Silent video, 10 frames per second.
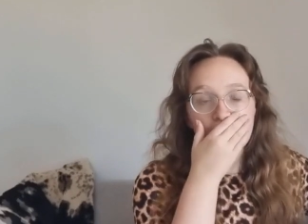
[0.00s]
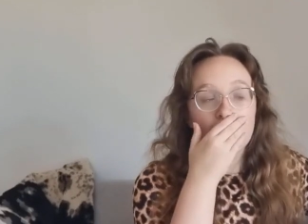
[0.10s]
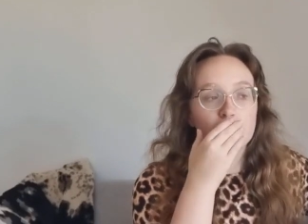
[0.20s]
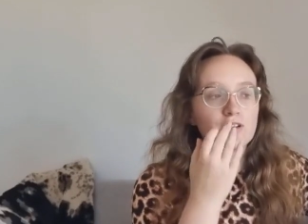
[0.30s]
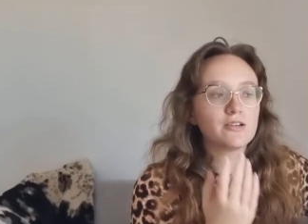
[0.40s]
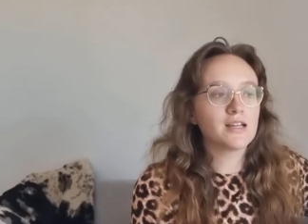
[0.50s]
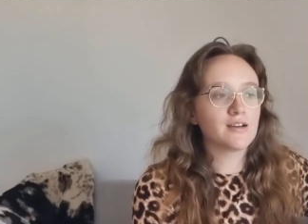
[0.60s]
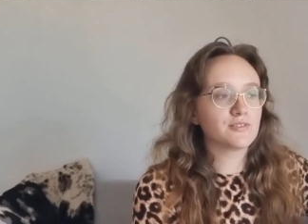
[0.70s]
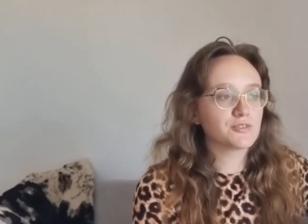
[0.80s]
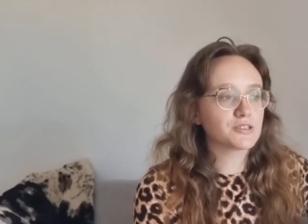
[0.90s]
And we don't
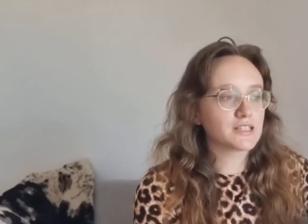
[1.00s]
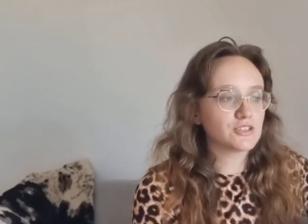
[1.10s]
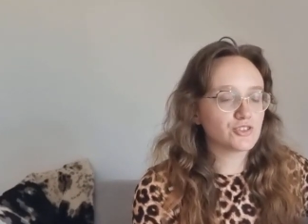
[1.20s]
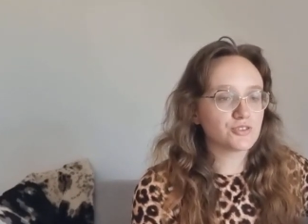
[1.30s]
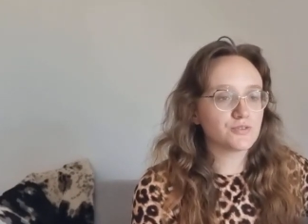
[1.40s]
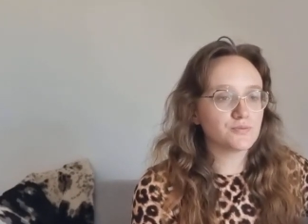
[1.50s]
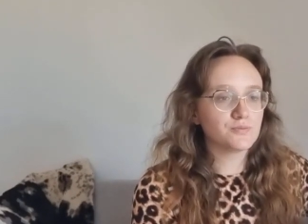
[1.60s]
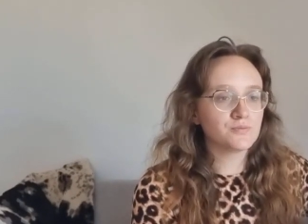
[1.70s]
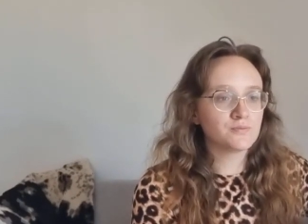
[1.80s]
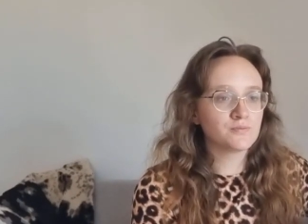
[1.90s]
have irrigation,
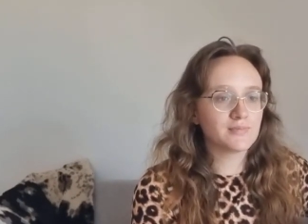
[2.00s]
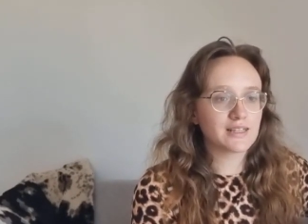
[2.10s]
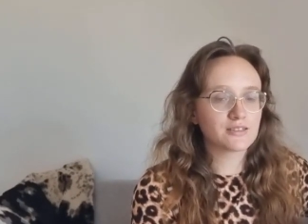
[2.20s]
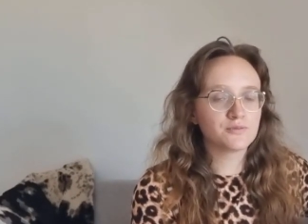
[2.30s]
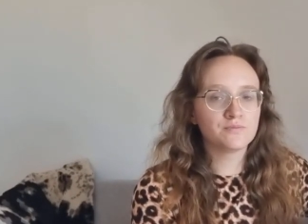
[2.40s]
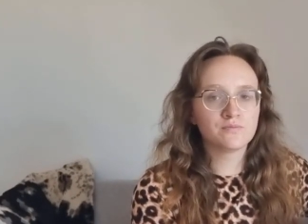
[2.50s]
like,